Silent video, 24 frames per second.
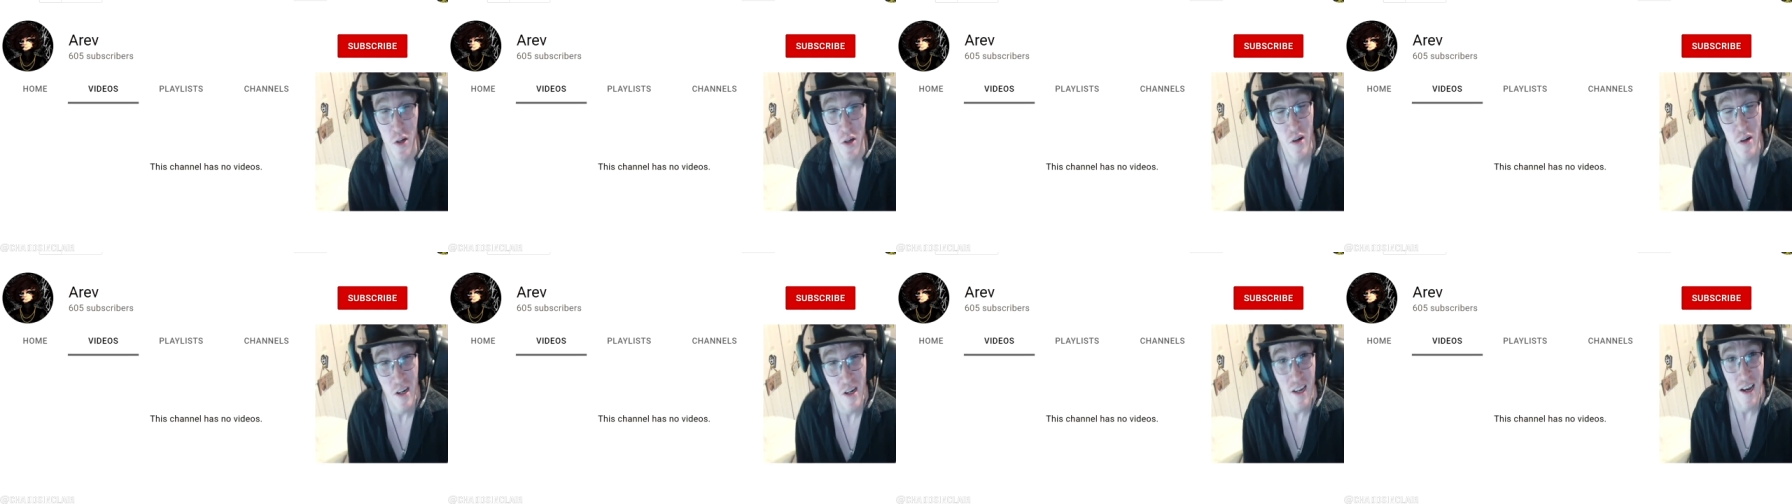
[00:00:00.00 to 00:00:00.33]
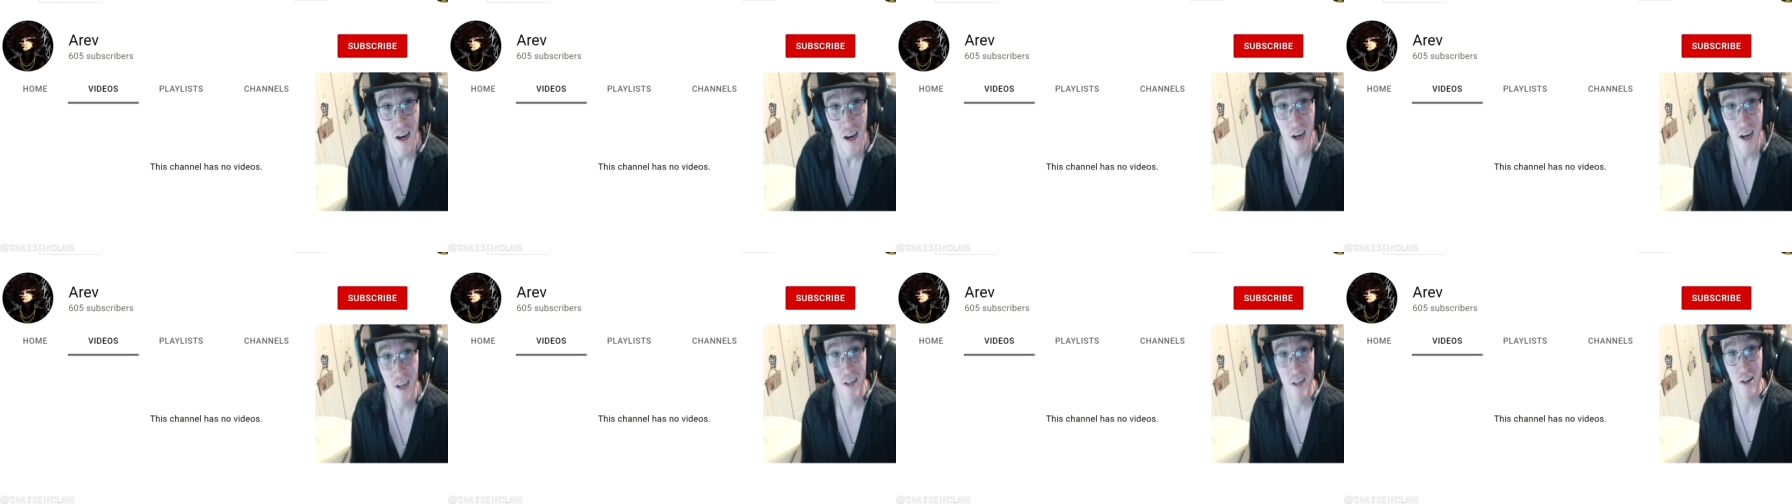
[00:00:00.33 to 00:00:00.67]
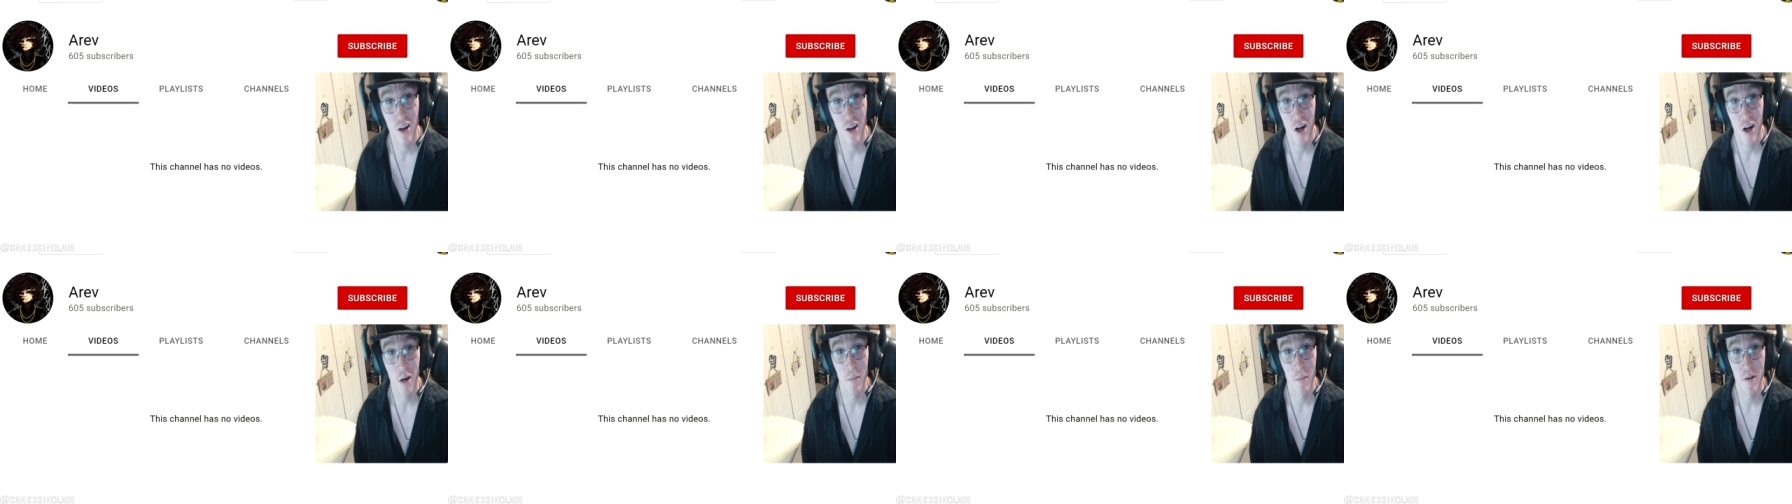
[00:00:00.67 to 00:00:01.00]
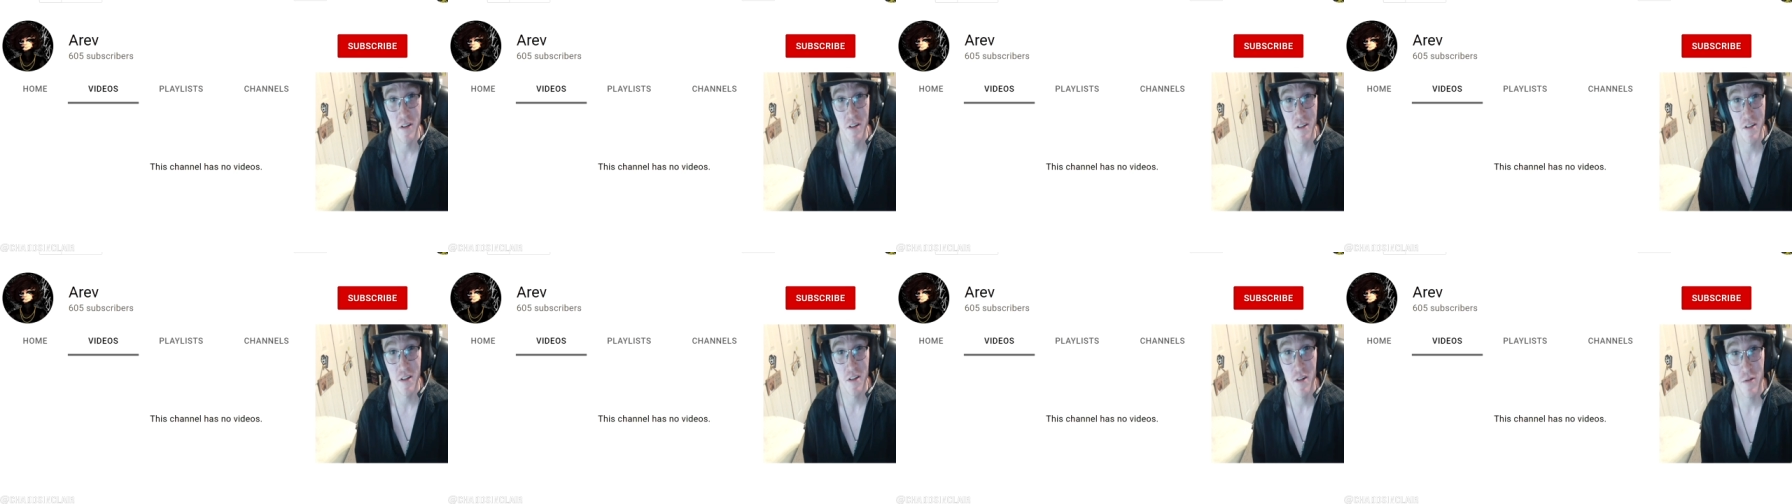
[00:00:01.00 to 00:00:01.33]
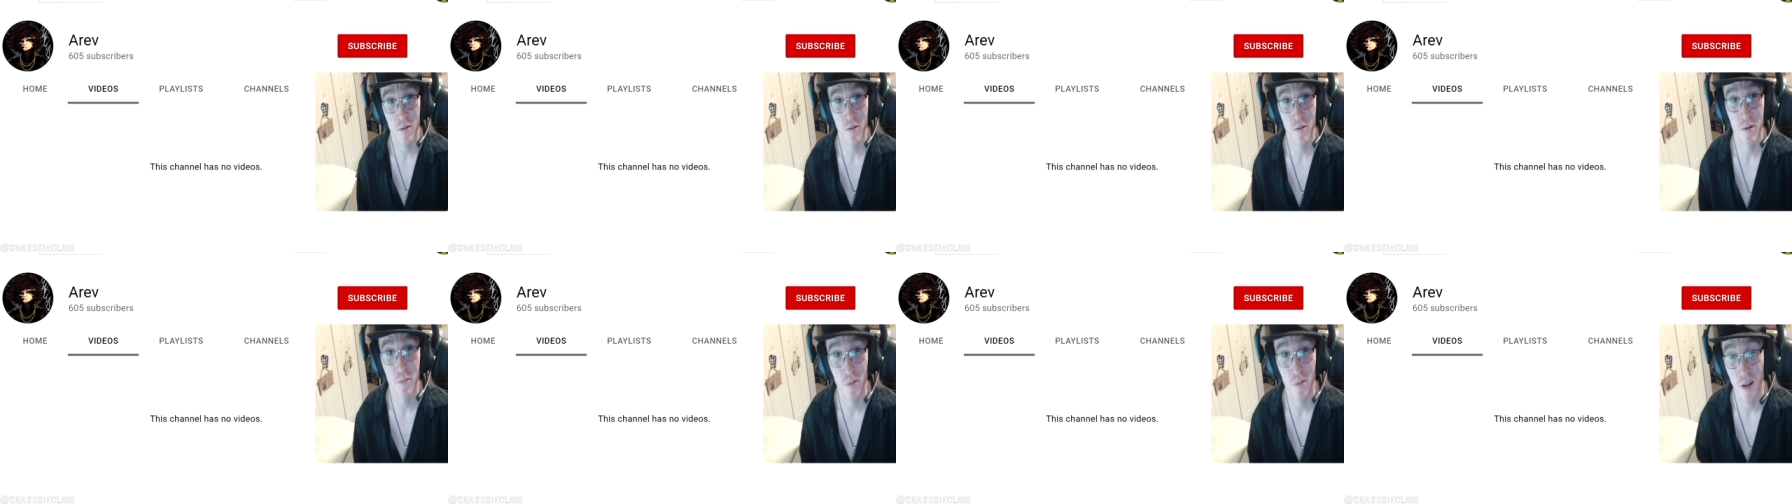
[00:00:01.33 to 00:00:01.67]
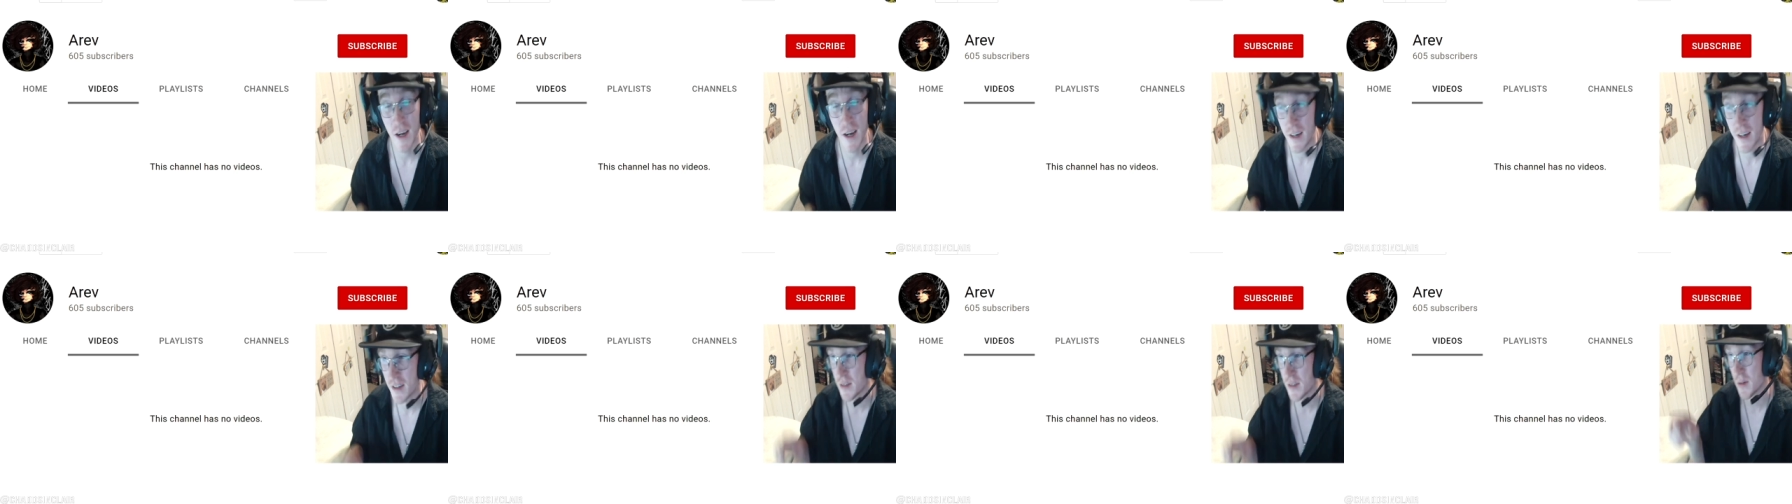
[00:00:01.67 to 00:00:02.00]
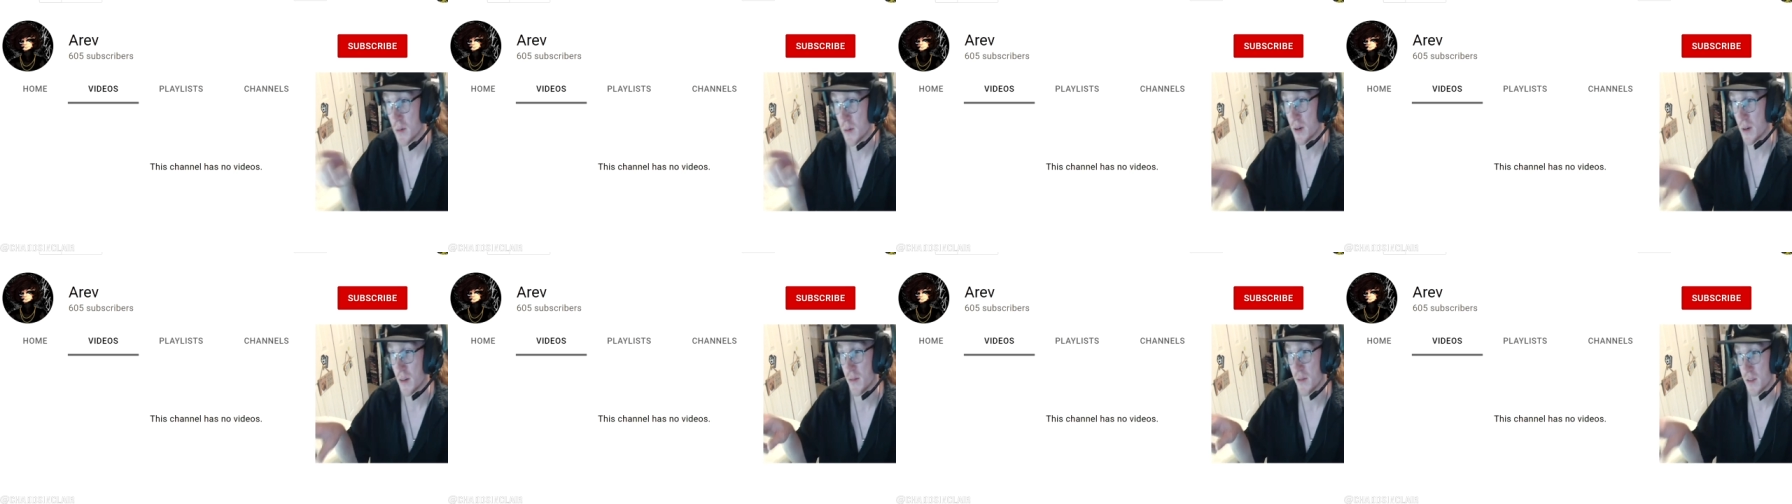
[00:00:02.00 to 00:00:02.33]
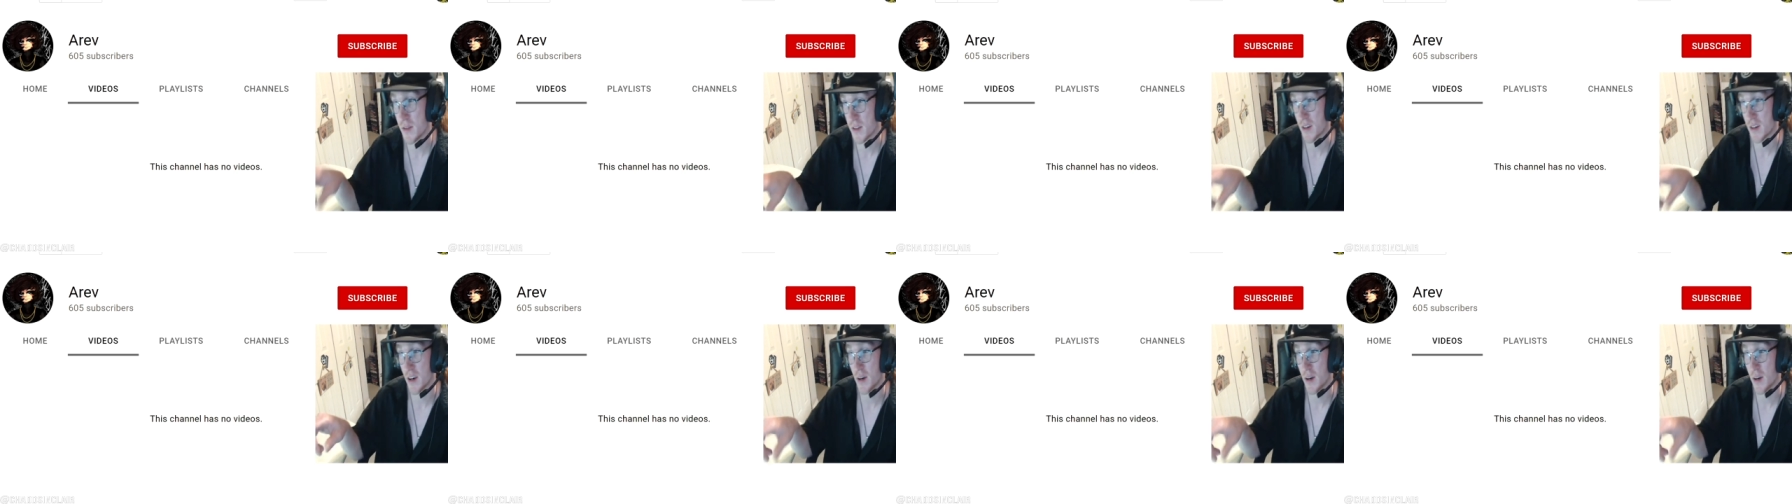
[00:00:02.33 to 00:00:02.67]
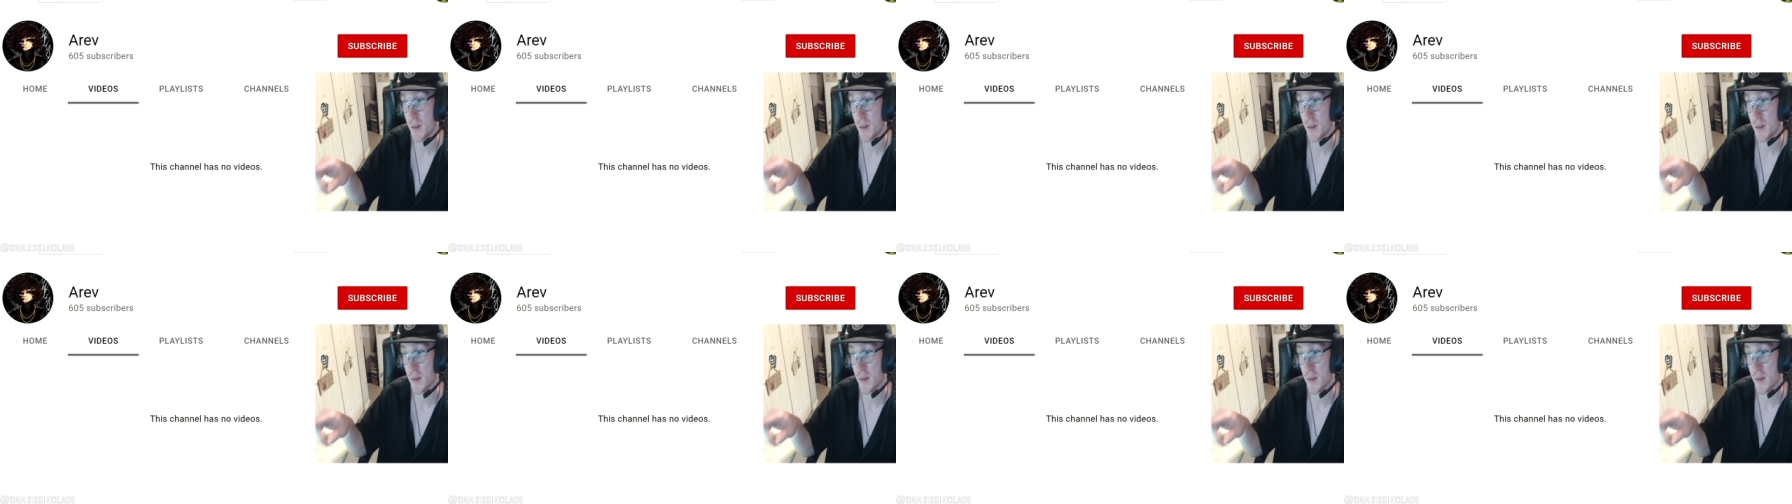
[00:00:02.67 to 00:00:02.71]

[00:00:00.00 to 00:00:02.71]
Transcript: I commented and replied to one of his comments